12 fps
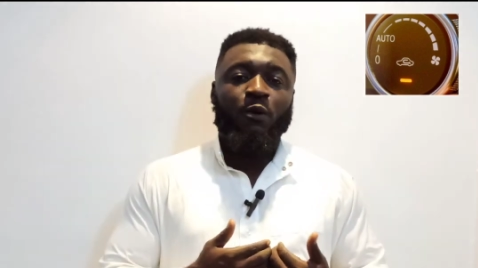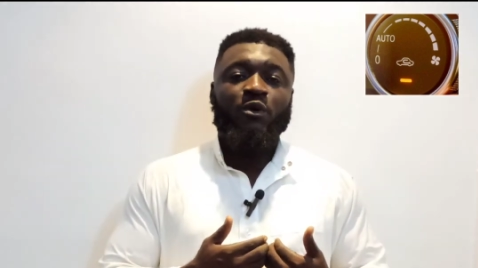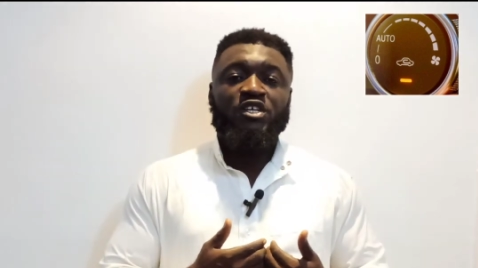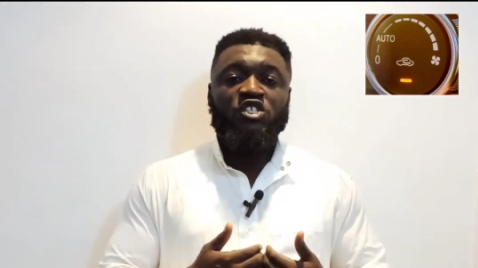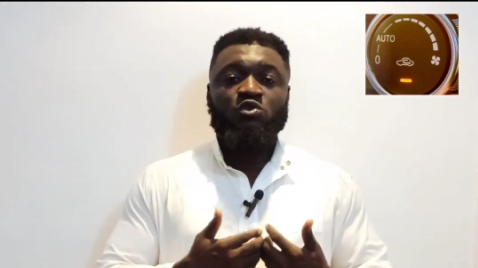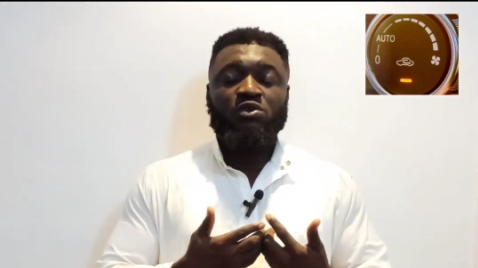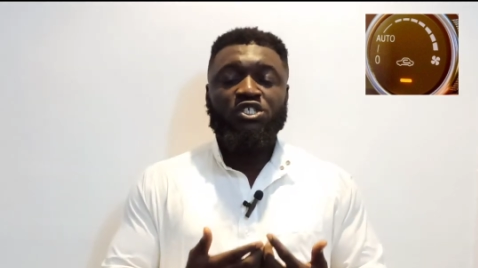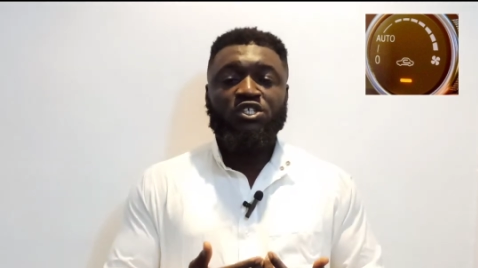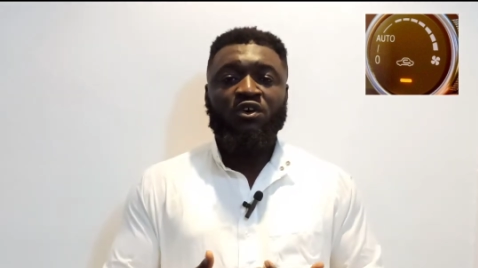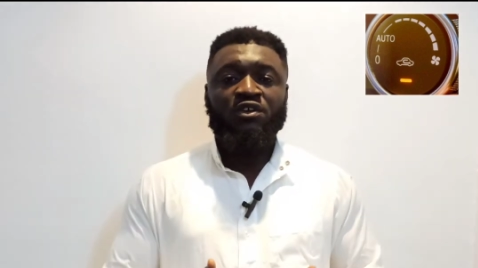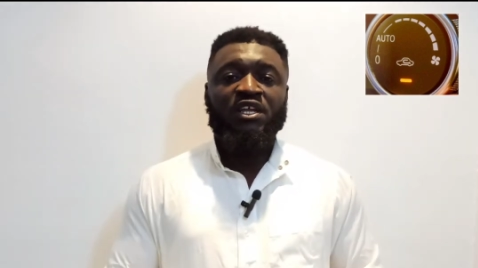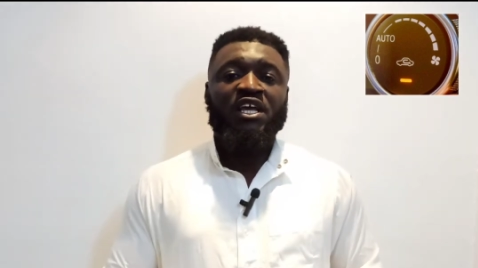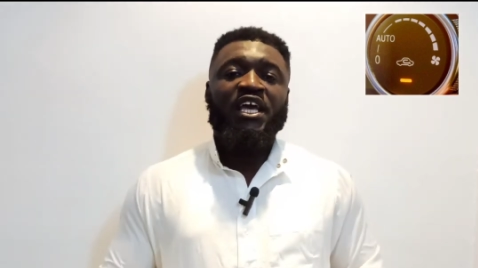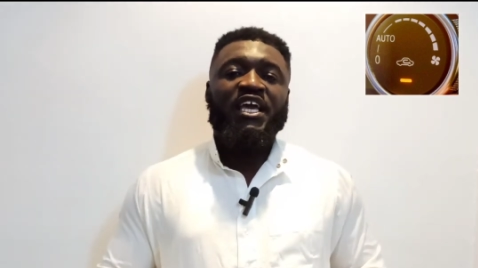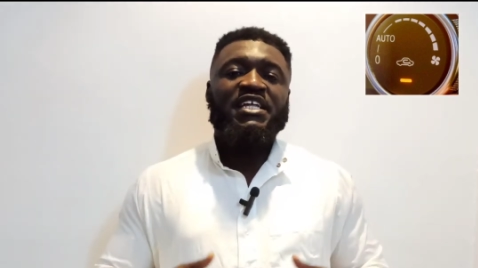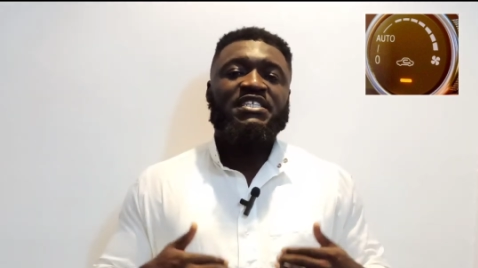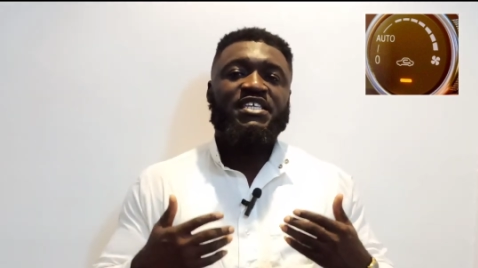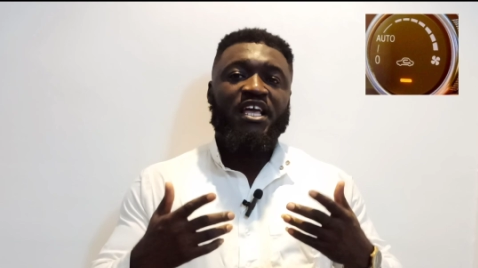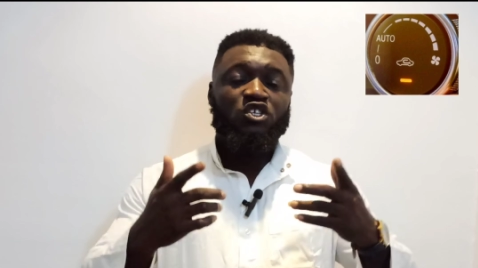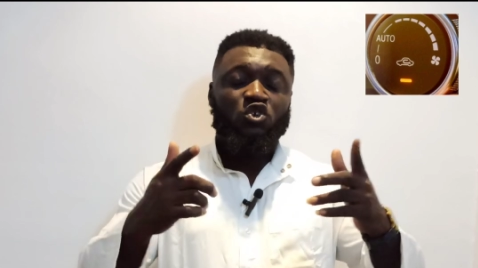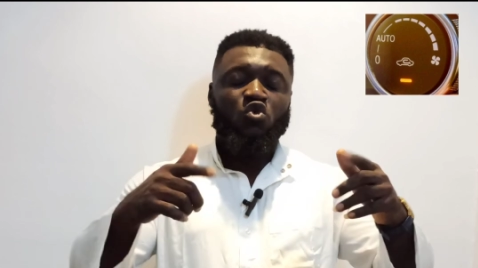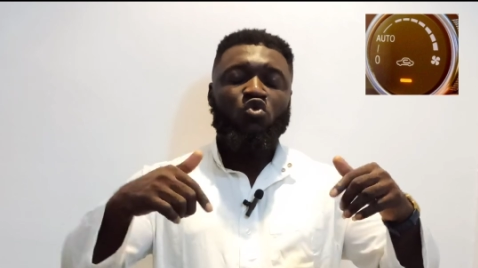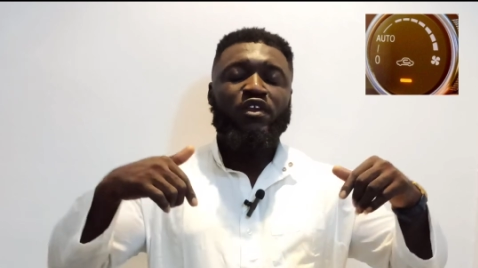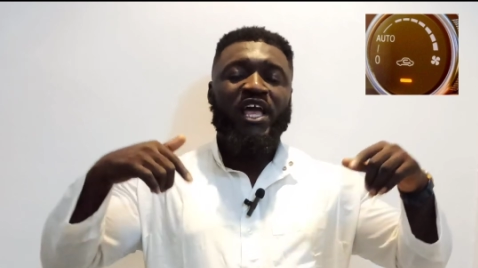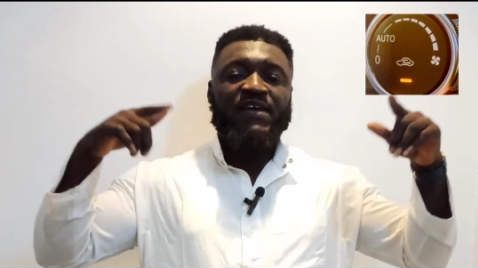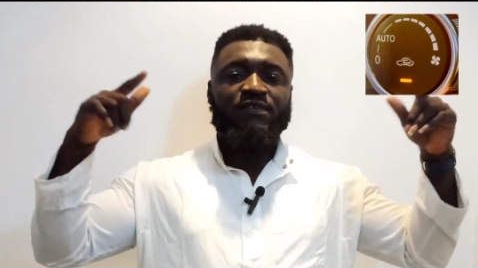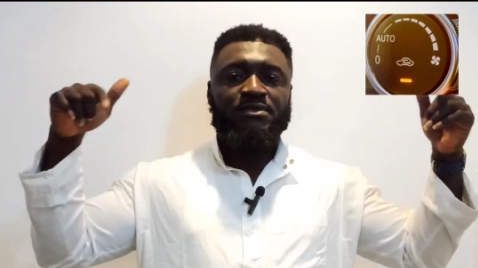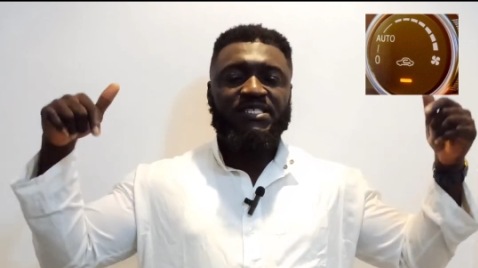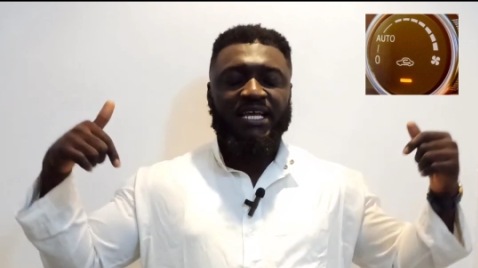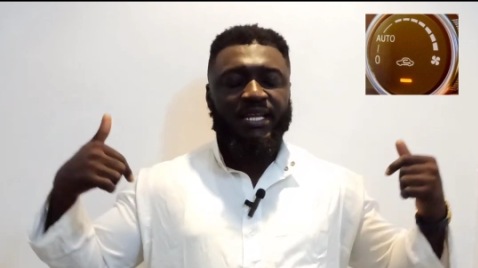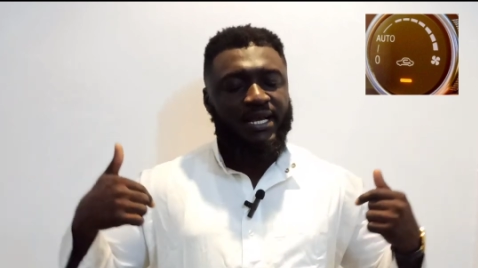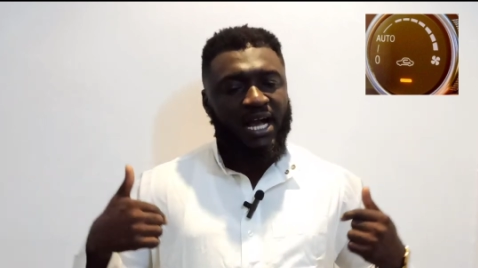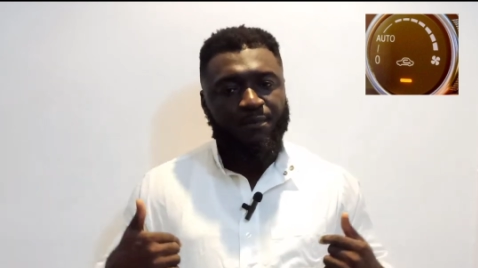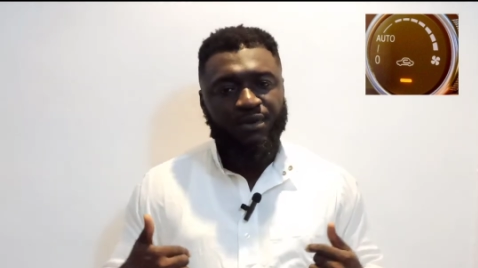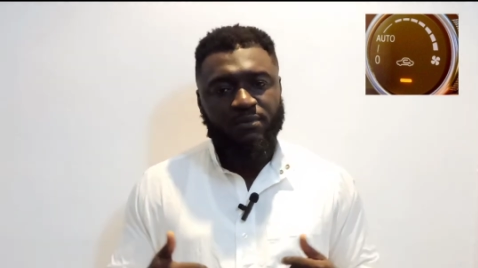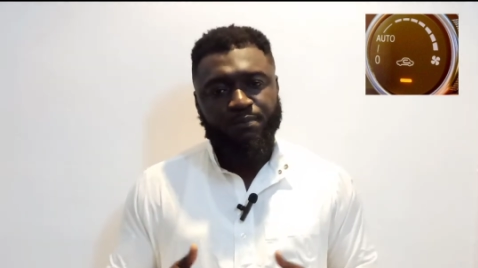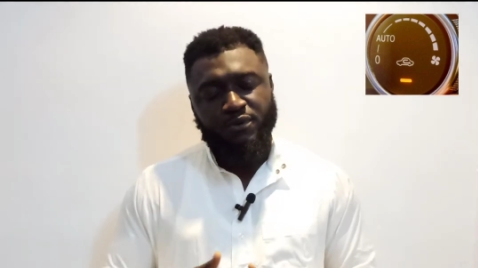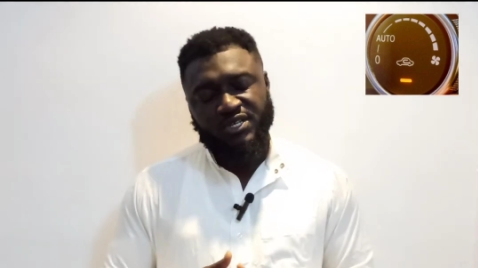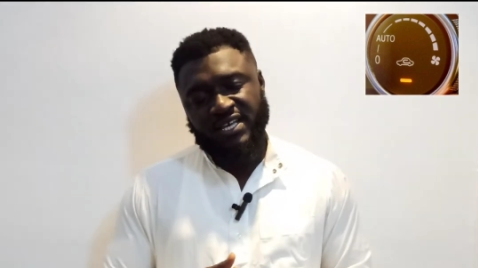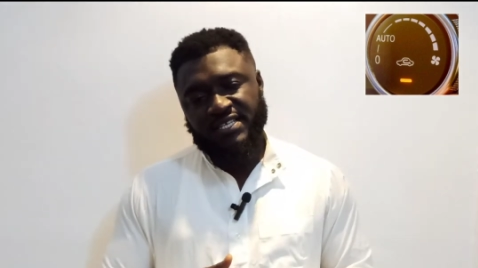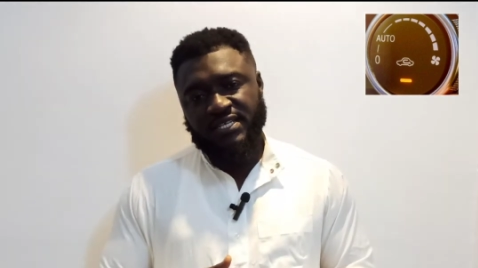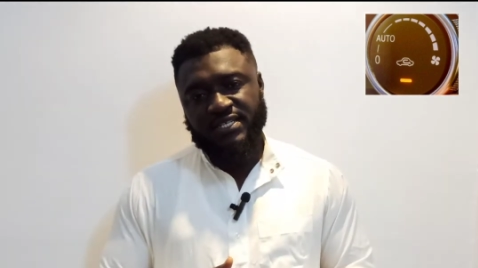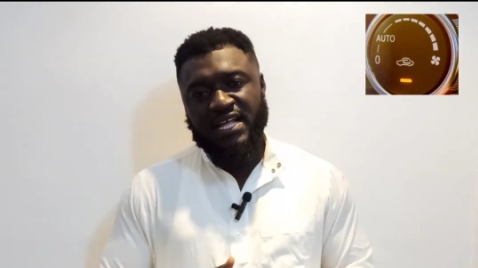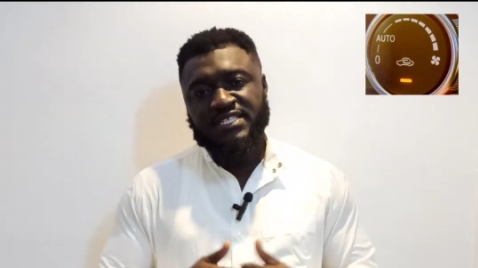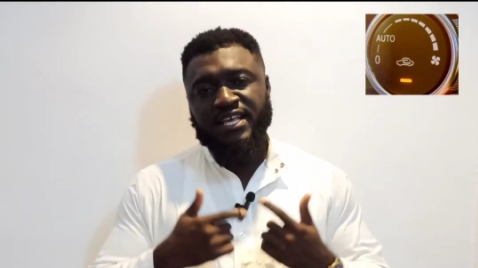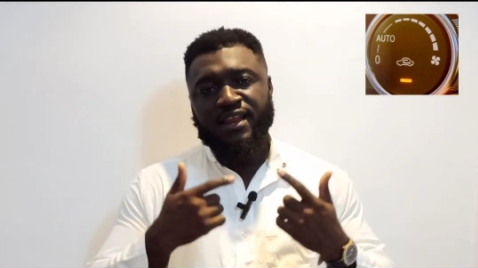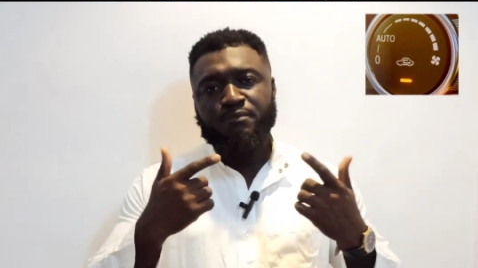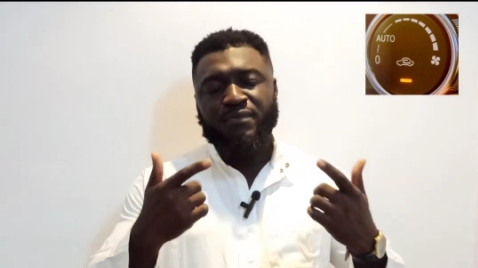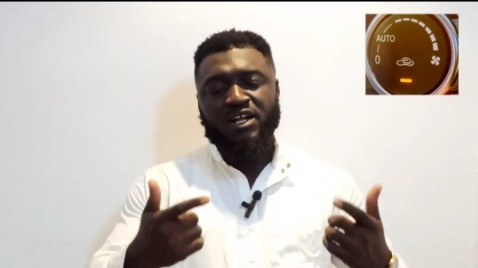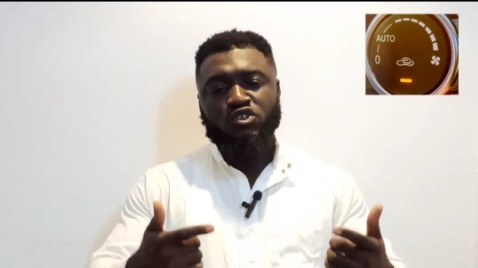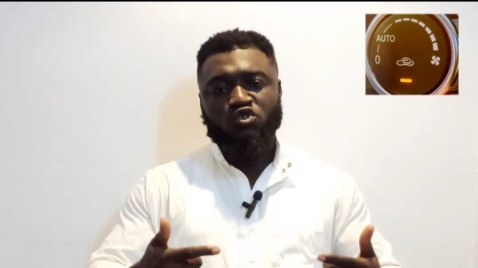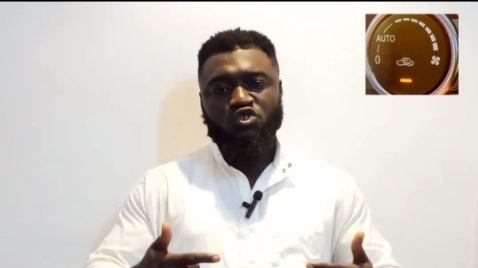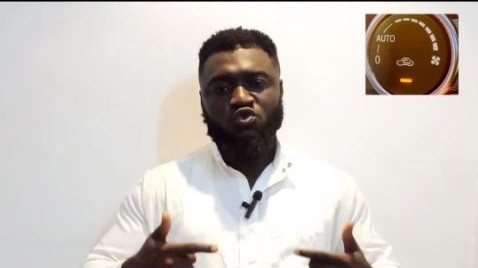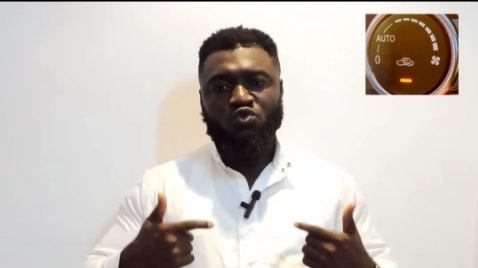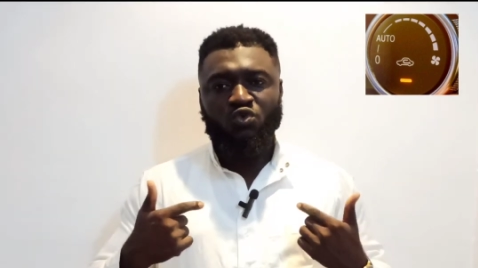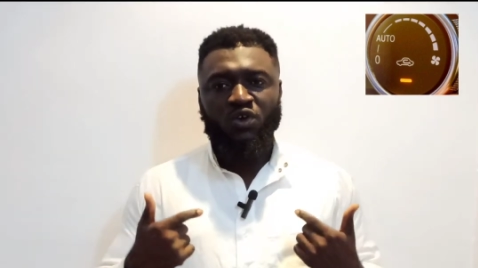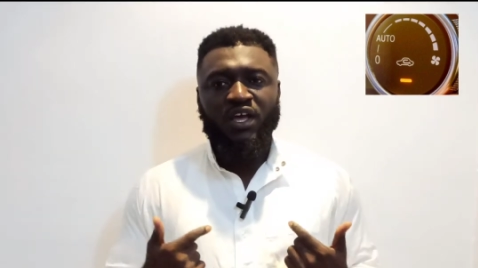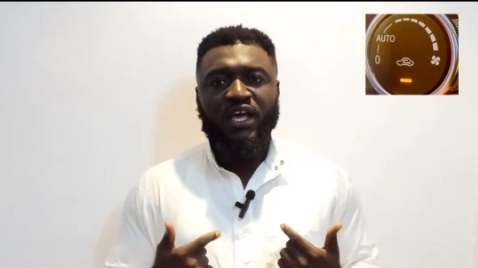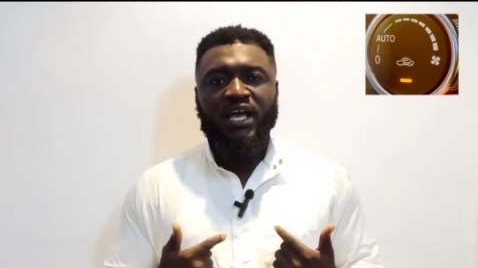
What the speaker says: But when it's switched on, it takes cool air from inside the cabin, process it, and send it back to you